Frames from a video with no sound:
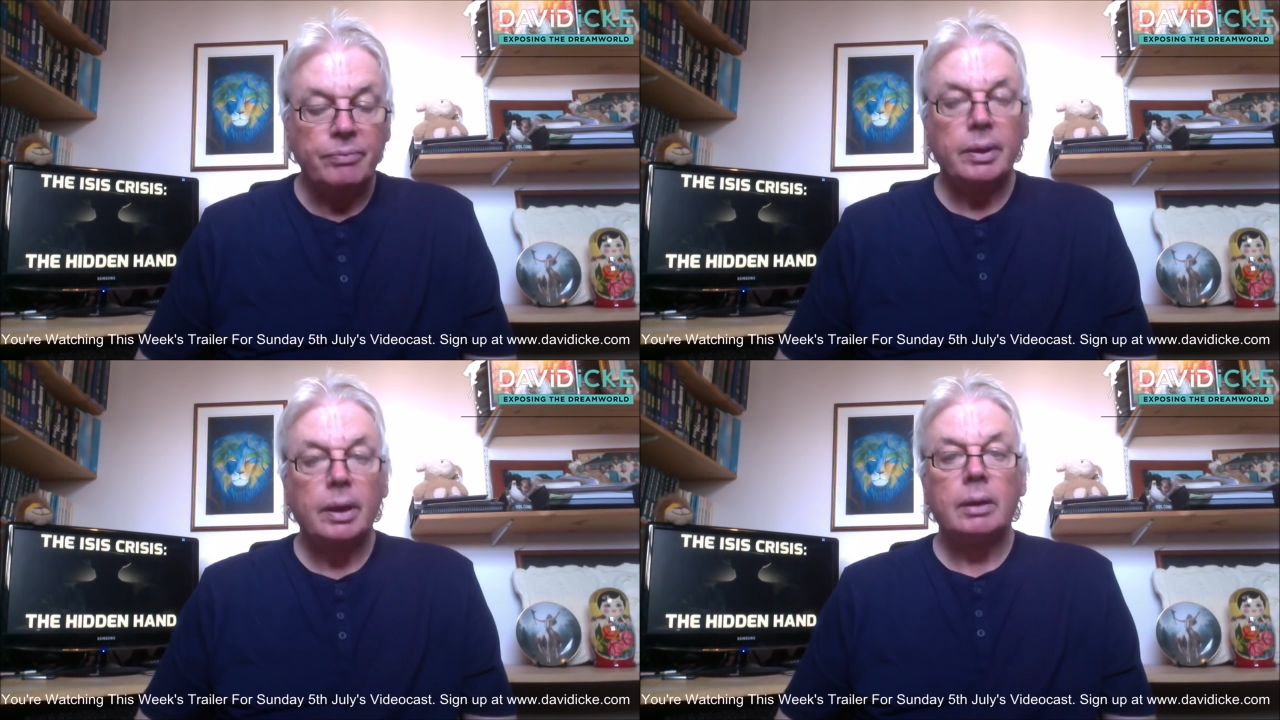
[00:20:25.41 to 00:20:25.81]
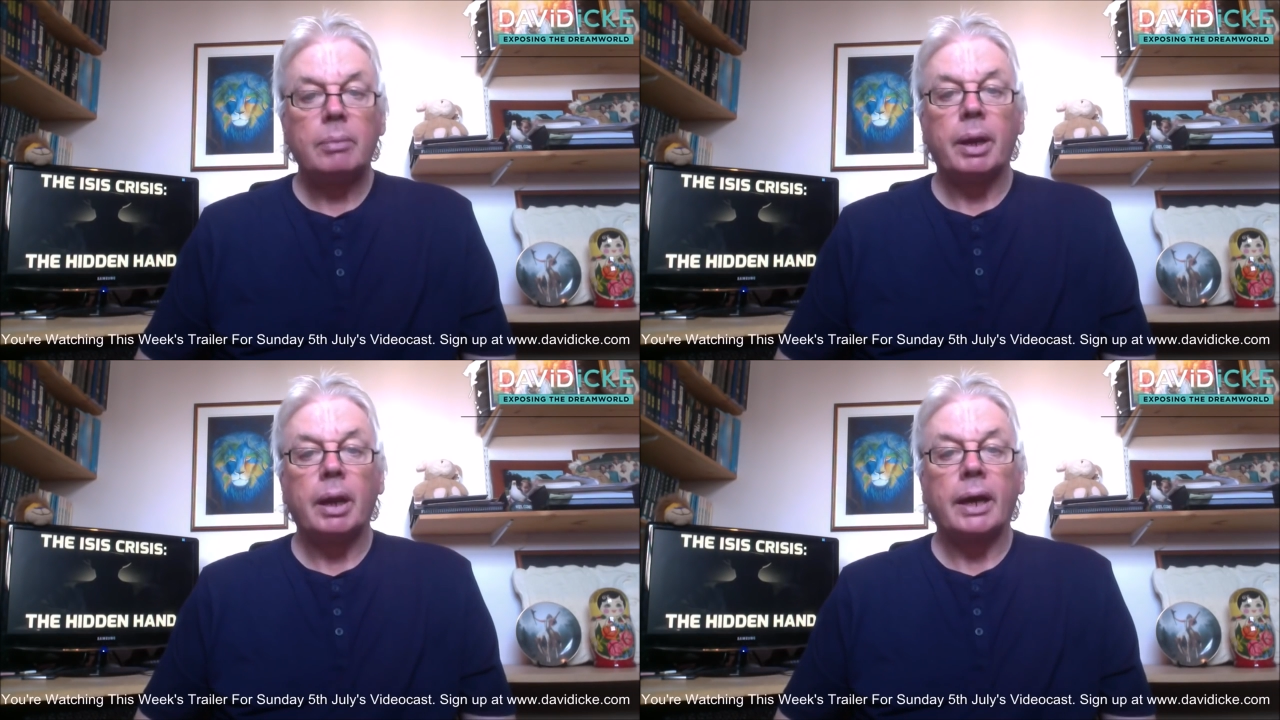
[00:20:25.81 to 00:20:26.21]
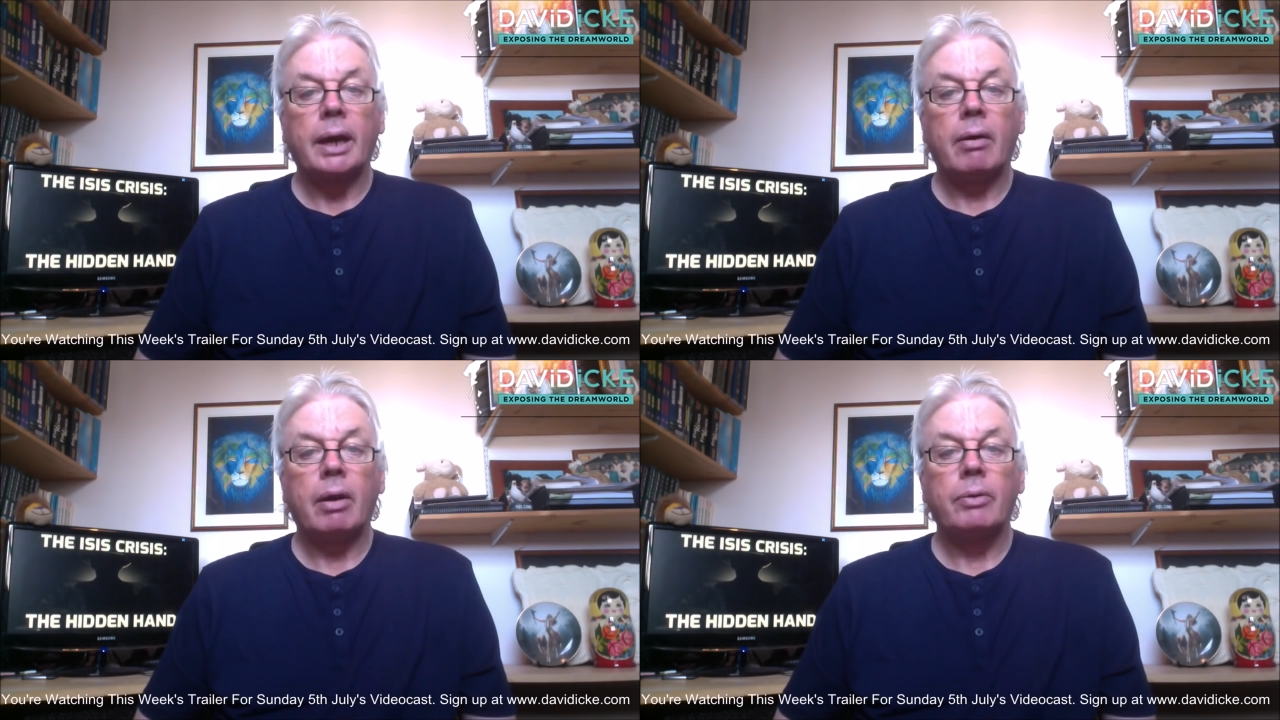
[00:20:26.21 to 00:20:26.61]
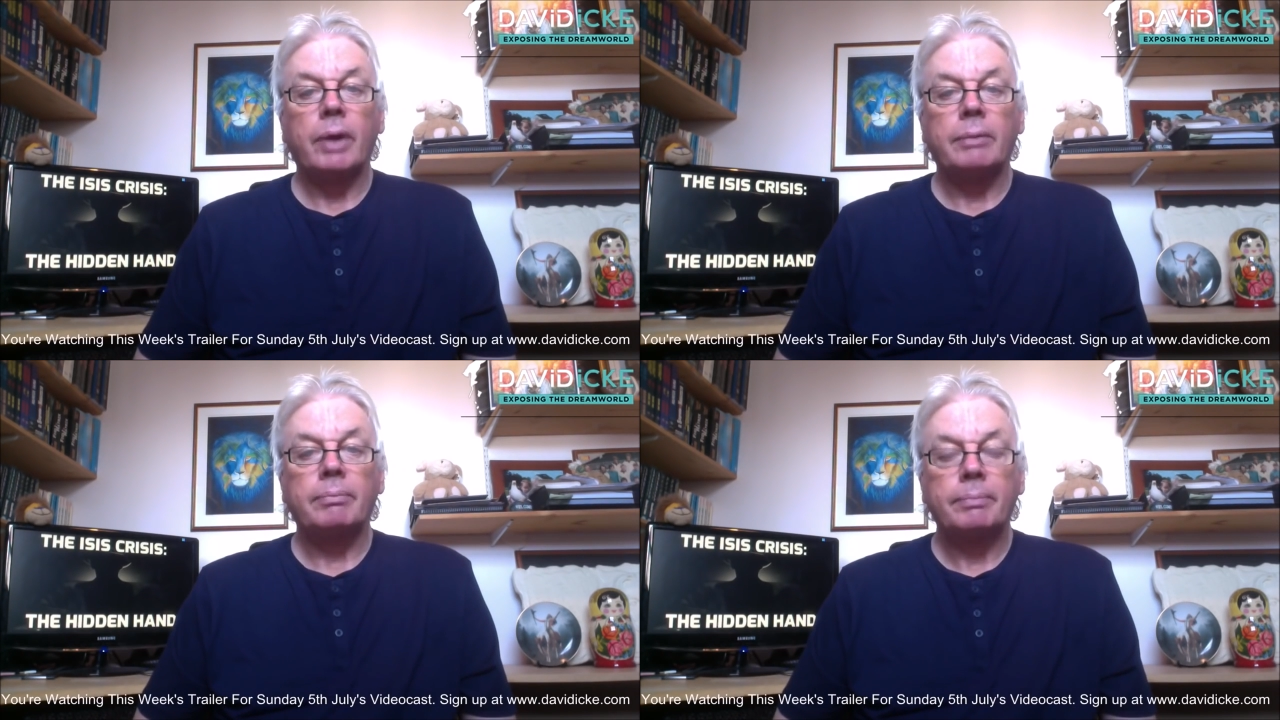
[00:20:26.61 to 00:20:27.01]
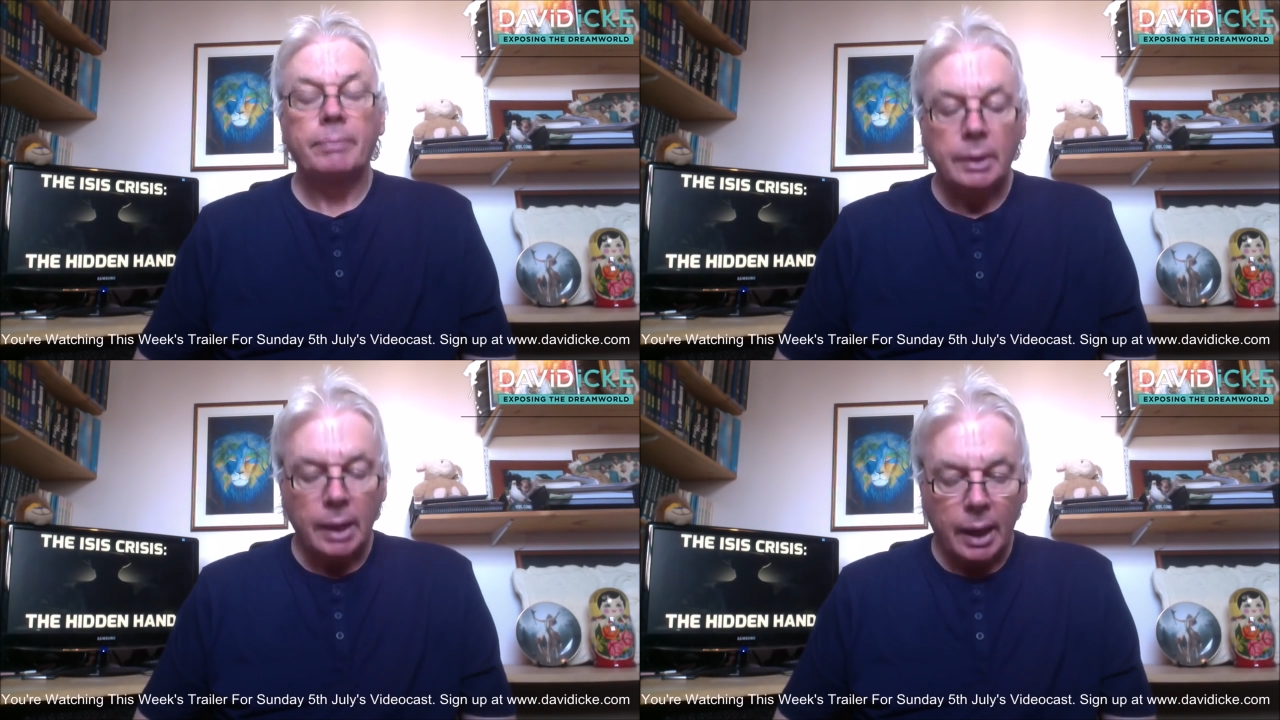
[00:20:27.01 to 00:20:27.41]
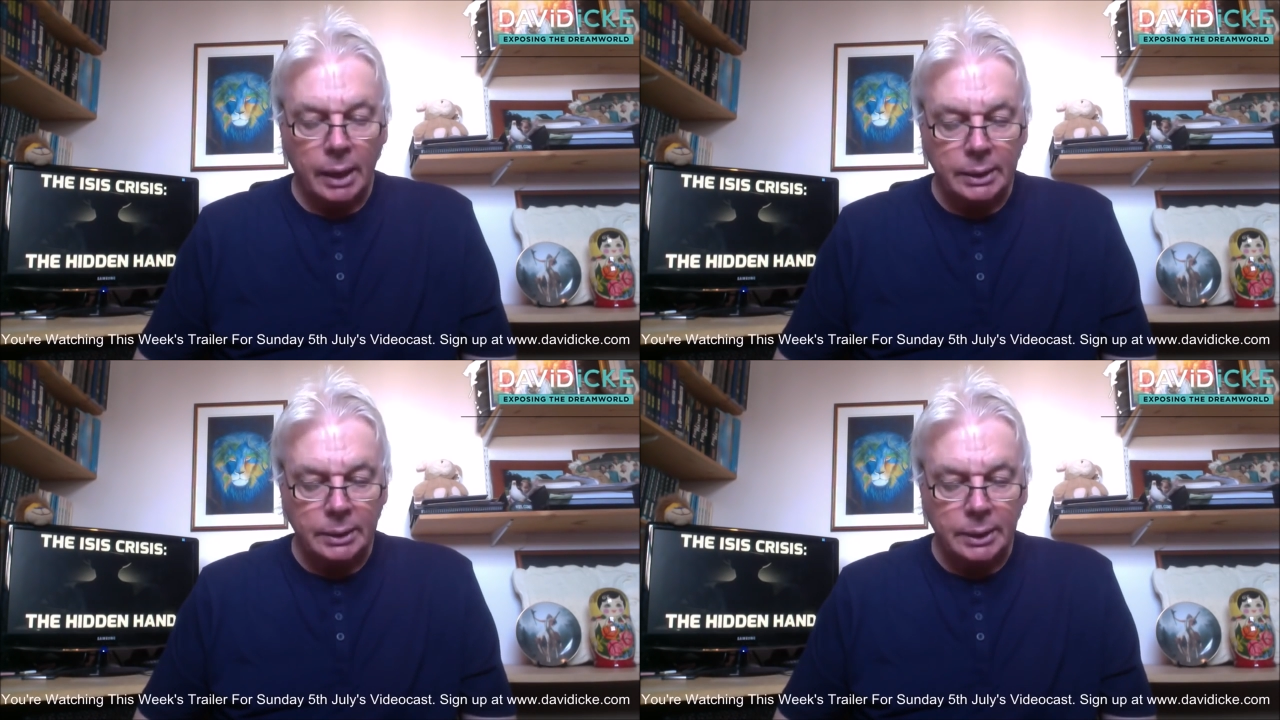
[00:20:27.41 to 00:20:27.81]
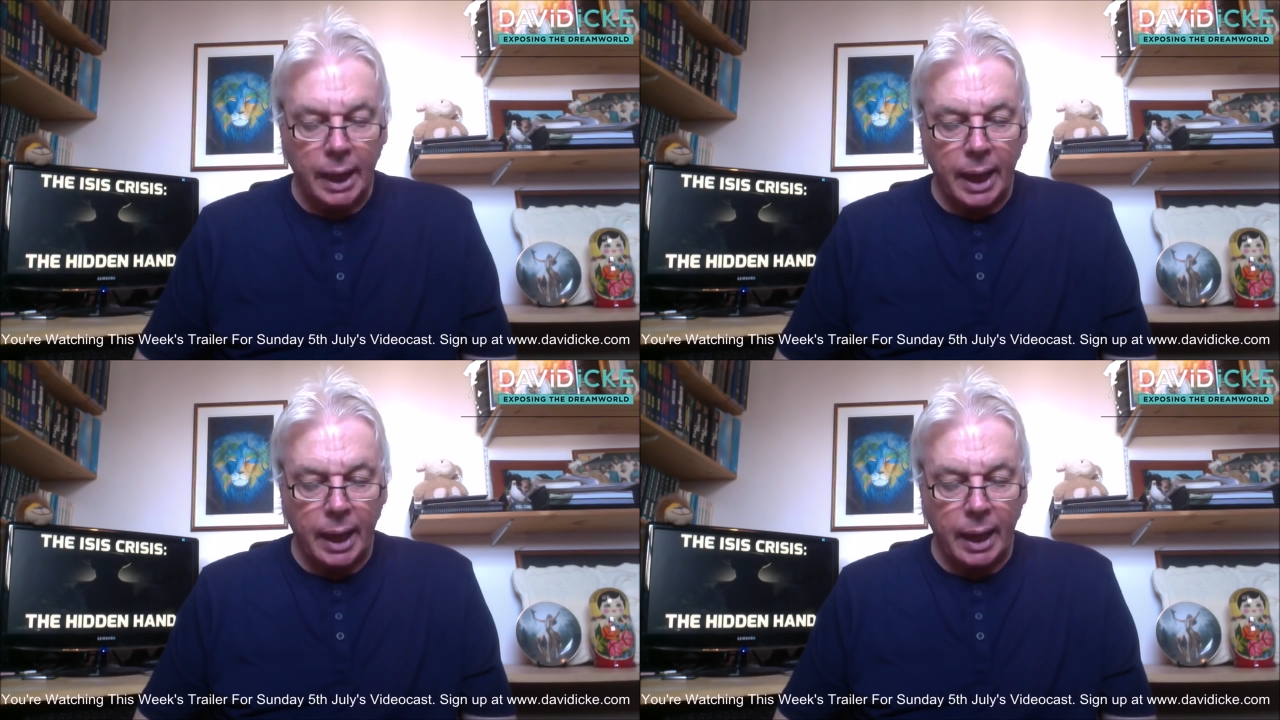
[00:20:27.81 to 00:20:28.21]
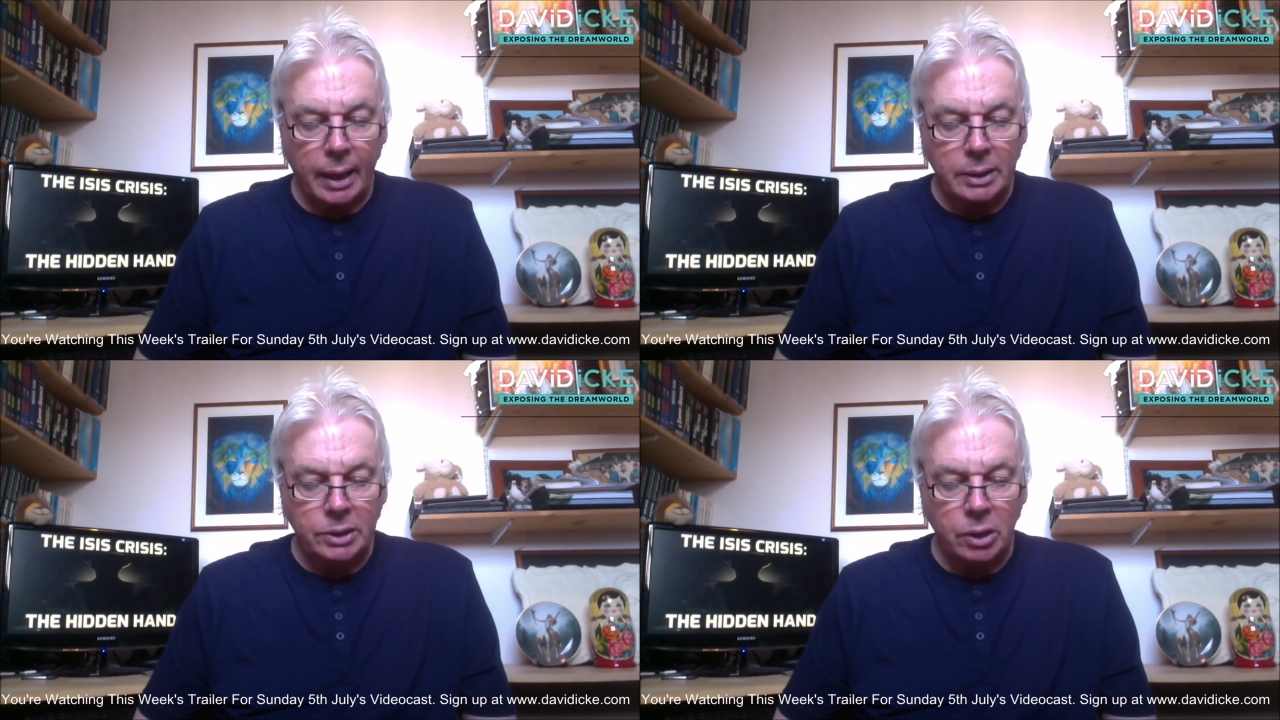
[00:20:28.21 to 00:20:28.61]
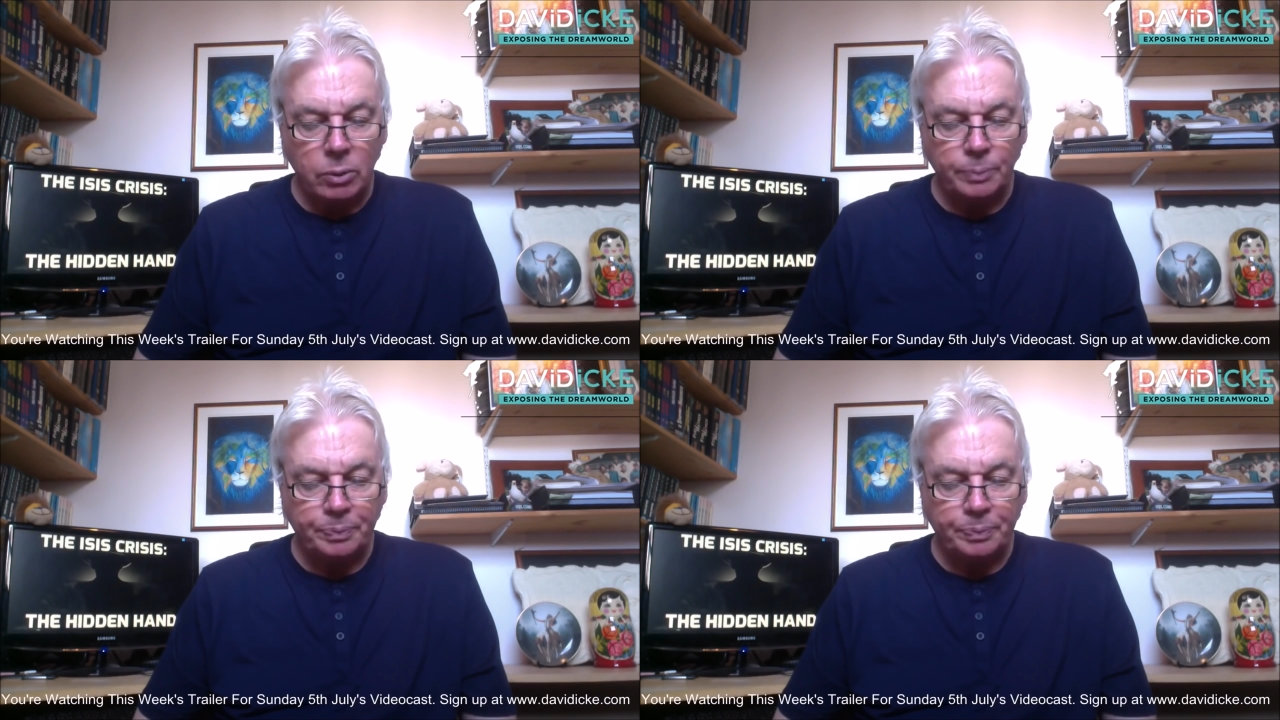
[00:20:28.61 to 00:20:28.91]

a bit like our own then. And so